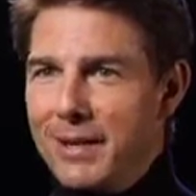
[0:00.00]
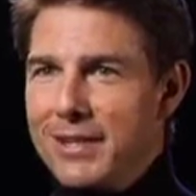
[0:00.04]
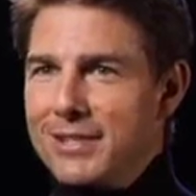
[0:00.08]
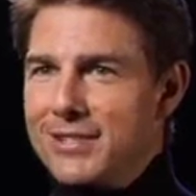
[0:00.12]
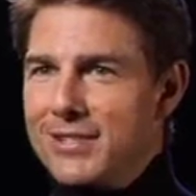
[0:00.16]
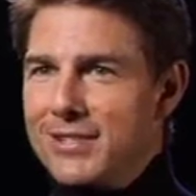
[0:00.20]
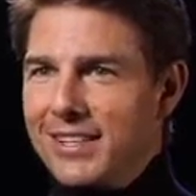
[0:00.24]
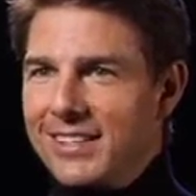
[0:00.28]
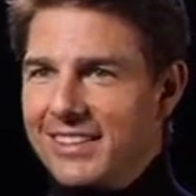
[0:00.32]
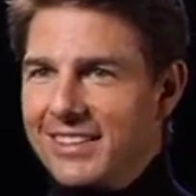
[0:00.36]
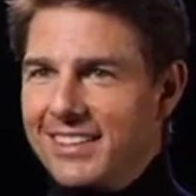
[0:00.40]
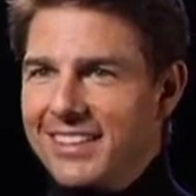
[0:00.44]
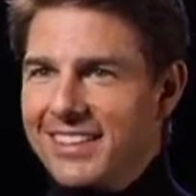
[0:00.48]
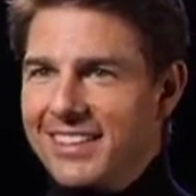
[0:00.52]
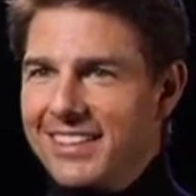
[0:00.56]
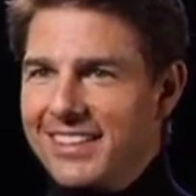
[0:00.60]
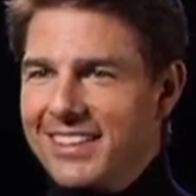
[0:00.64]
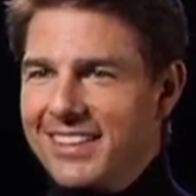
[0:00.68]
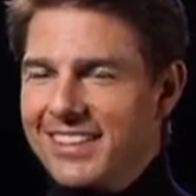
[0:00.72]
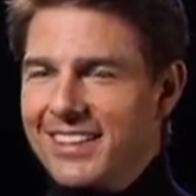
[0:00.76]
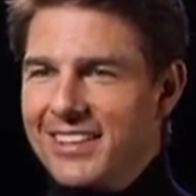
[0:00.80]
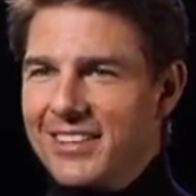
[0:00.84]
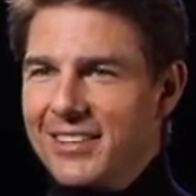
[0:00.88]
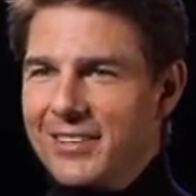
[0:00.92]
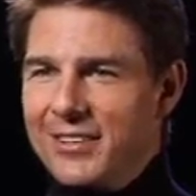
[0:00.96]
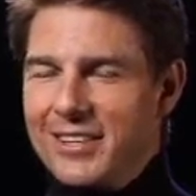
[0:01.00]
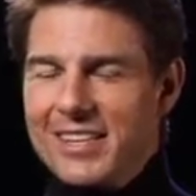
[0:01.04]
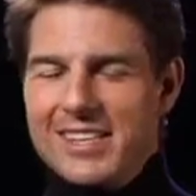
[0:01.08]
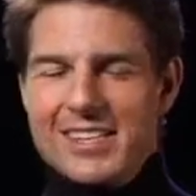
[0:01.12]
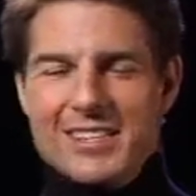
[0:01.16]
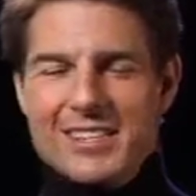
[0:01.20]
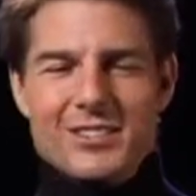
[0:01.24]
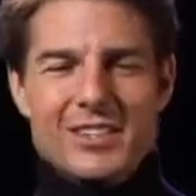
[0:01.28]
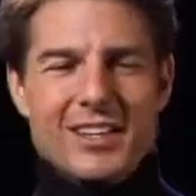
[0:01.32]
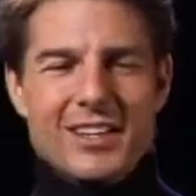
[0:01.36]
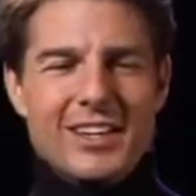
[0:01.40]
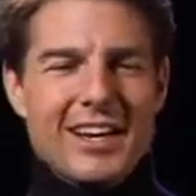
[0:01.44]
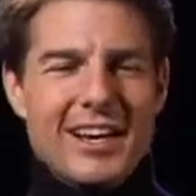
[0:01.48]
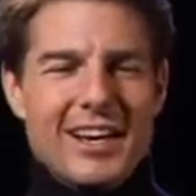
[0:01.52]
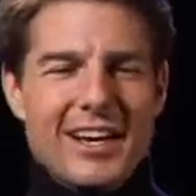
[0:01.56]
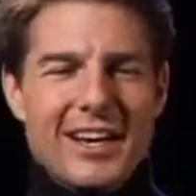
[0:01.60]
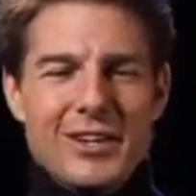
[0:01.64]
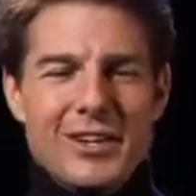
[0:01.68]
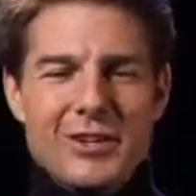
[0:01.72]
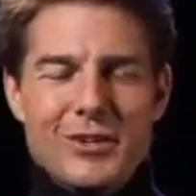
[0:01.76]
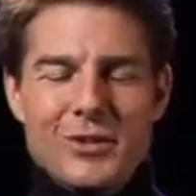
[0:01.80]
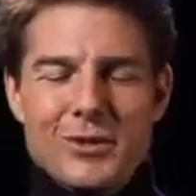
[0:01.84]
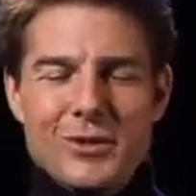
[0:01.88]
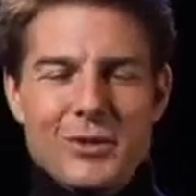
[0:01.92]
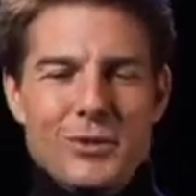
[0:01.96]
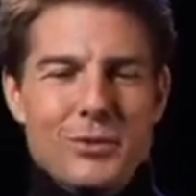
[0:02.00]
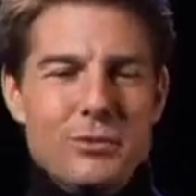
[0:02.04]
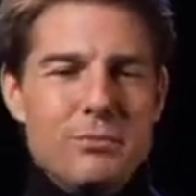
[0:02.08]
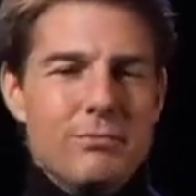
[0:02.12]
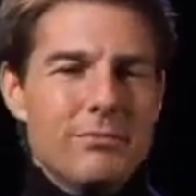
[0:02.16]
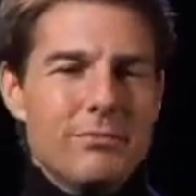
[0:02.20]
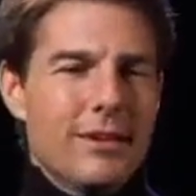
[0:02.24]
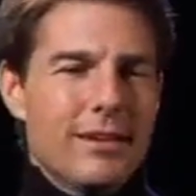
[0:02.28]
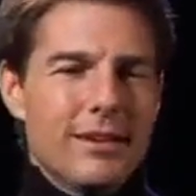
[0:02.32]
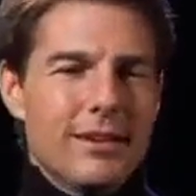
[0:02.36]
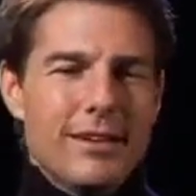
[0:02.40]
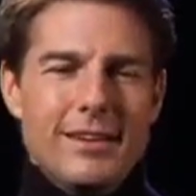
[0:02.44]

basically. You know, he's a guy who